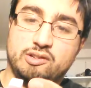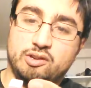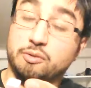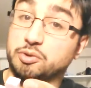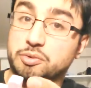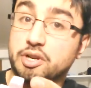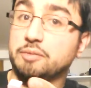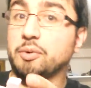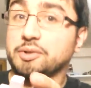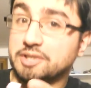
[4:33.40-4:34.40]
Almost wish I had
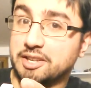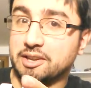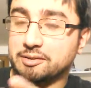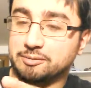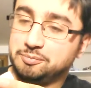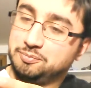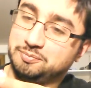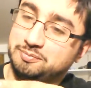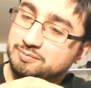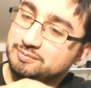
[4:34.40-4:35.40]
more to take out
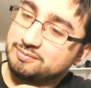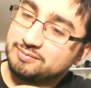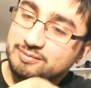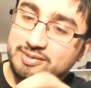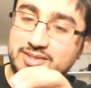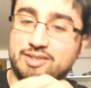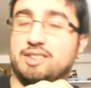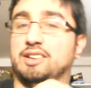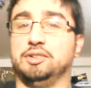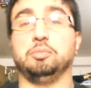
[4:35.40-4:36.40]

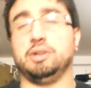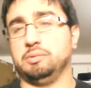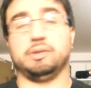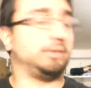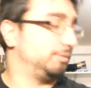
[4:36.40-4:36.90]
and to play with.